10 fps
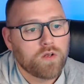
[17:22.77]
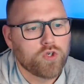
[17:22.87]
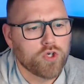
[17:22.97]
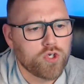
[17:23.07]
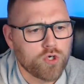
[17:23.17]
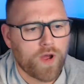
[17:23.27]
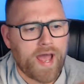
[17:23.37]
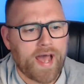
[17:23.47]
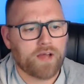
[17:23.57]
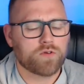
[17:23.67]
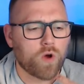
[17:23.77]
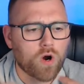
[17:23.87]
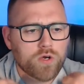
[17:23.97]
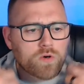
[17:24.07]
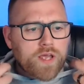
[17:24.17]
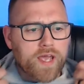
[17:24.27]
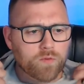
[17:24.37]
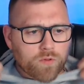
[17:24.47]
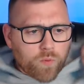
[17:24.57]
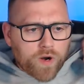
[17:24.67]
Are you okay
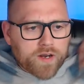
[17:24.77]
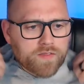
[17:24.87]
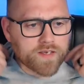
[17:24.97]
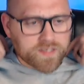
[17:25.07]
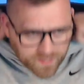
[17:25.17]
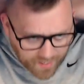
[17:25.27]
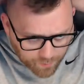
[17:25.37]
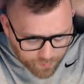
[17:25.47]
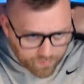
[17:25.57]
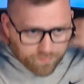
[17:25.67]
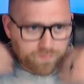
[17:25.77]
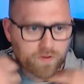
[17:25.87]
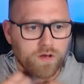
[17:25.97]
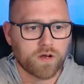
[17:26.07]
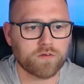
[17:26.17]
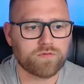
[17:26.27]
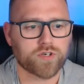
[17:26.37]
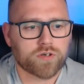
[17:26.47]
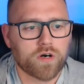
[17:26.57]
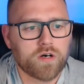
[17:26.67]
with wearing this type of
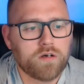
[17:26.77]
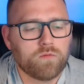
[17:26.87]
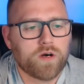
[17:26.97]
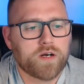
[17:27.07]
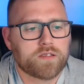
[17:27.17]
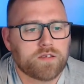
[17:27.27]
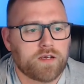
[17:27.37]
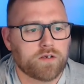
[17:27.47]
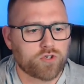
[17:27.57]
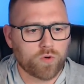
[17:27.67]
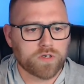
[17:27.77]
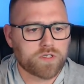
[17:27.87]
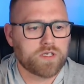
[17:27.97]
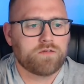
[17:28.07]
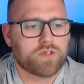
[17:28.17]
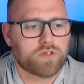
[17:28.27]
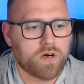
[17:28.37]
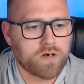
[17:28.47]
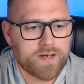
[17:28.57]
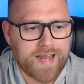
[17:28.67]
shirt where it's like a short sleeve
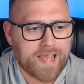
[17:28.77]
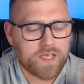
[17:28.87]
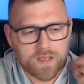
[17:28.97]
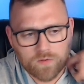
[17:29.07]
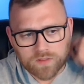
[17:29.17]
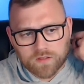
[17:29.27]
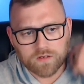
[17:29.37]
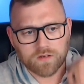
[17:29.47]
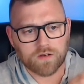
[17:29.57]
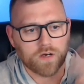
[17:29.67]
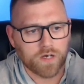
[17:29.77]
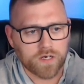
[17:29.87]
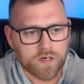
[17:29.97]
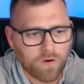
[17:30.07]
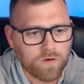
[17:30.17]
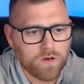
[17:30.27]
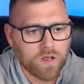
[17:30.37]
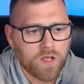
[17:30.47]
shirt, Nike with a hood on?